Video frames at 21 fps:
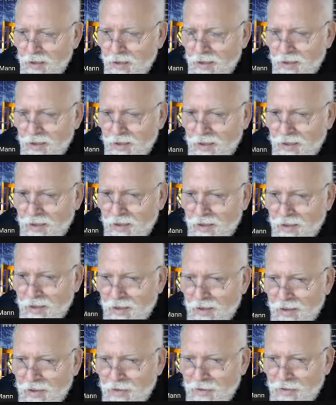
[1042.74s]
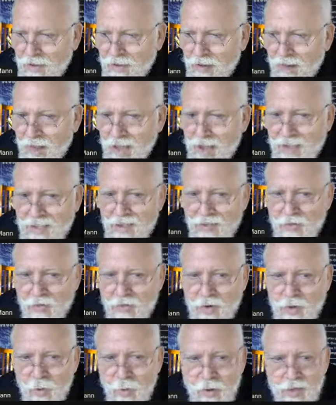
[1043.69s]
For the last
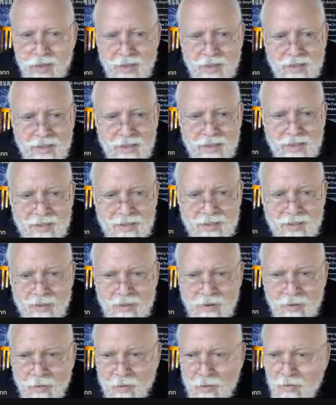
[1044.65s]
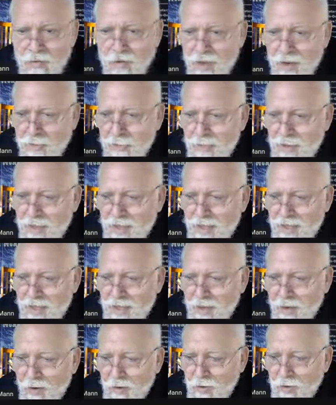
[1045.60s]
3 weeks, we've had a big
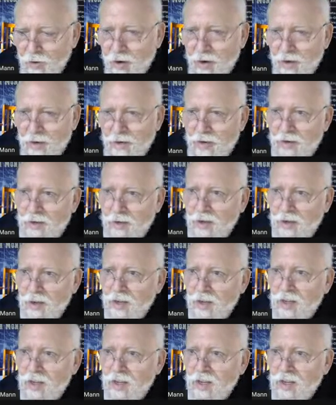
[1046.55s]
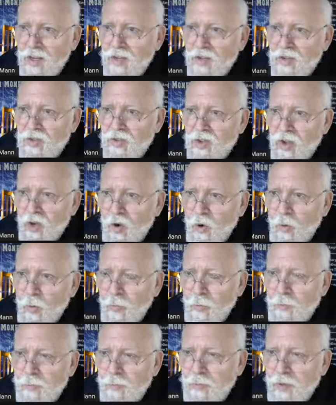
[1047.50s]
downtrend.
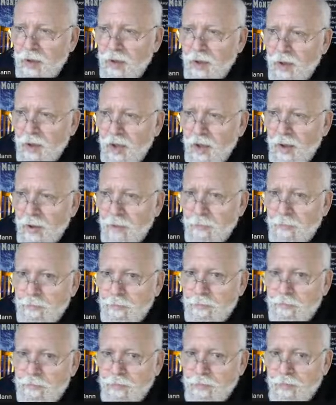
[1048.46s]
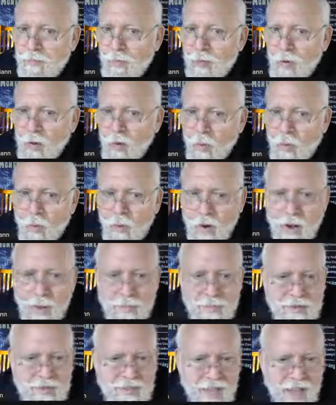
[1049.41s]
So when
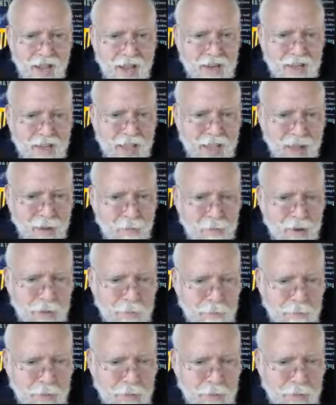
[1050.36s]
I'm deciding how many